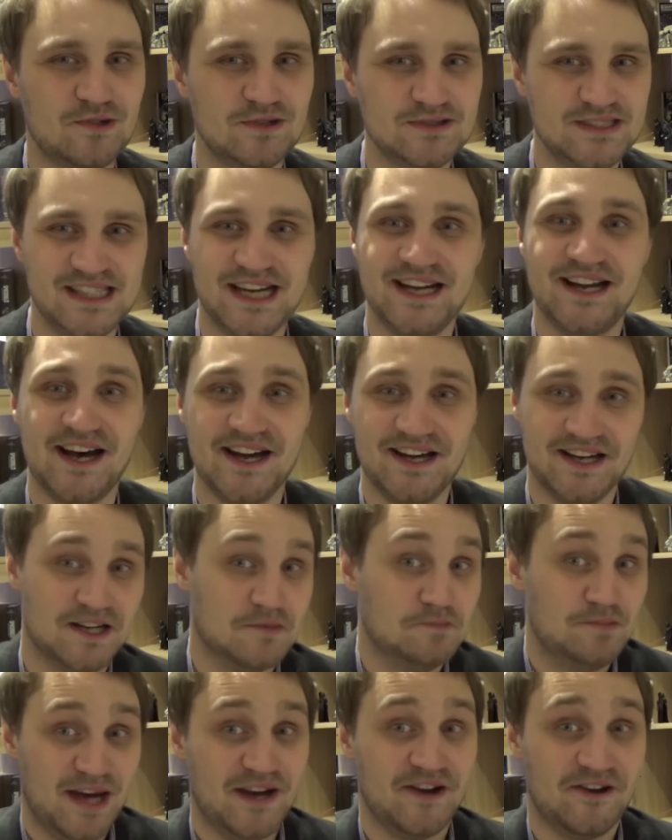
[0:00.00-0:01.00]
Jedi in a
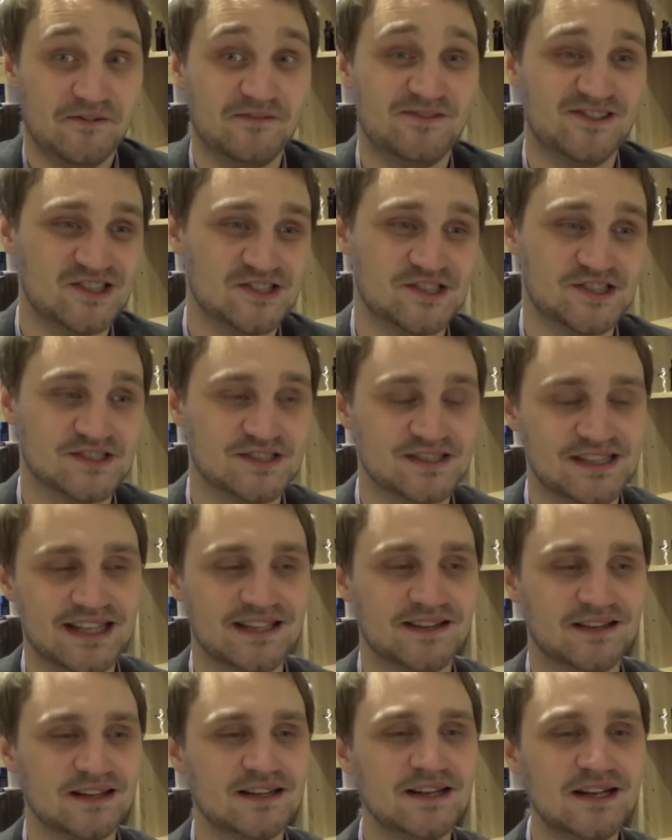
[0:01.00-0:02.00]
better version
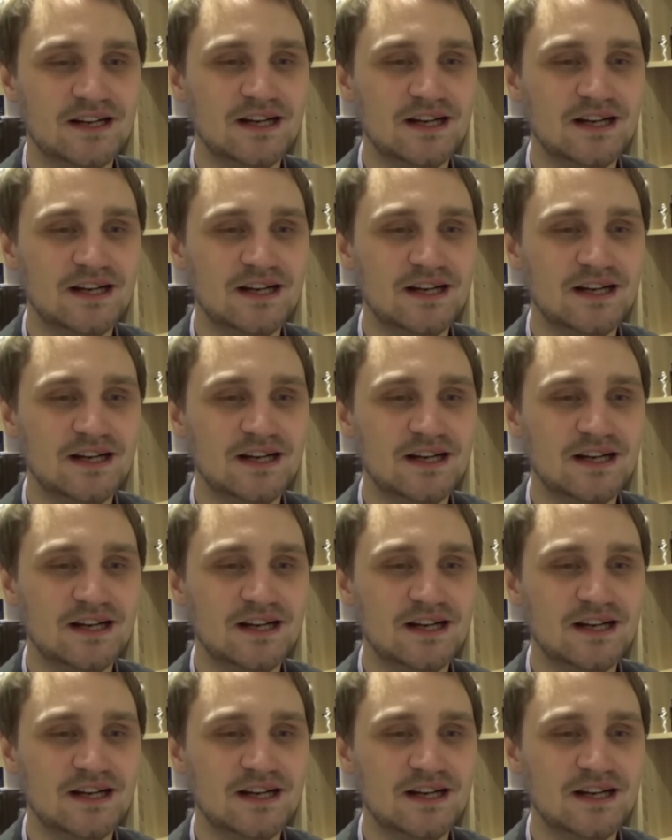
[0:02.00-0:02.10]
than